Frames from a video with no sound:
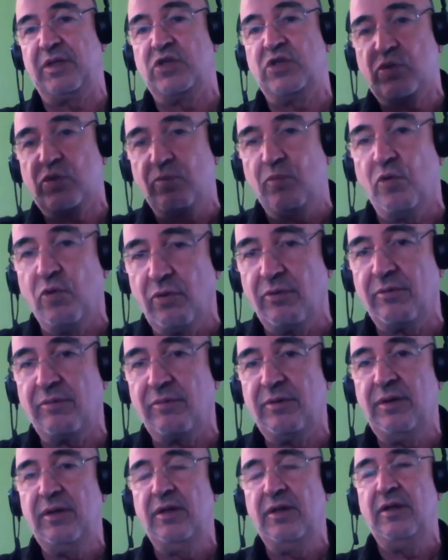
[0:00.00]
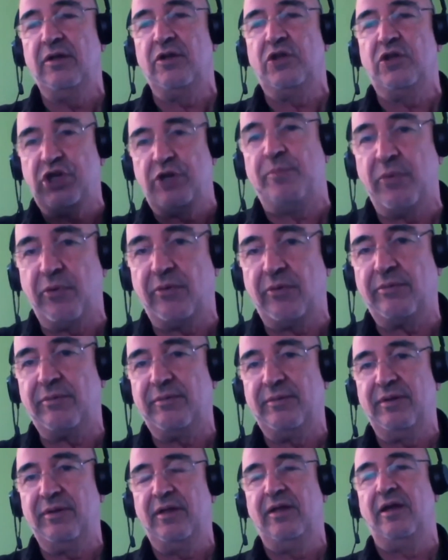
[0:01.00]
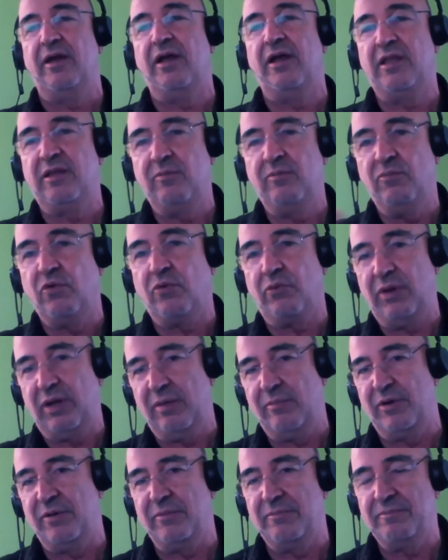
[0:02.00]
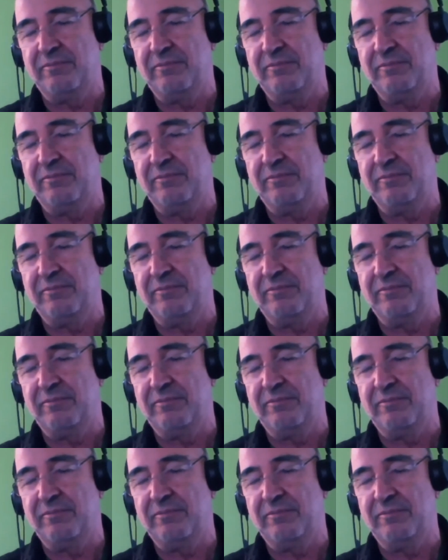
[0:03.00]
smaller, cheaper, and more reliable.